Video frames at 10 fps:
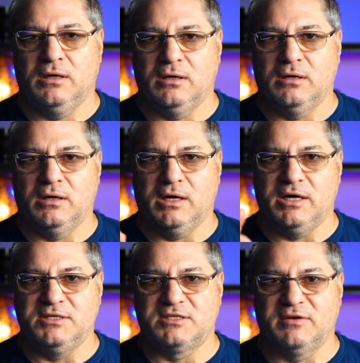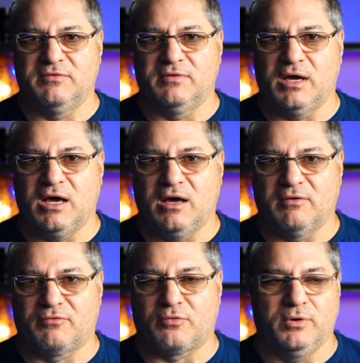
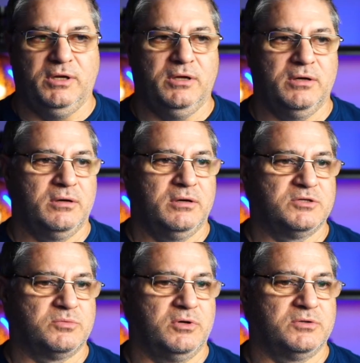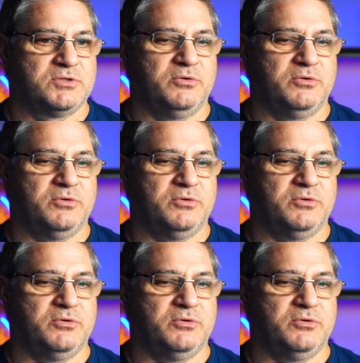A7R3 as well.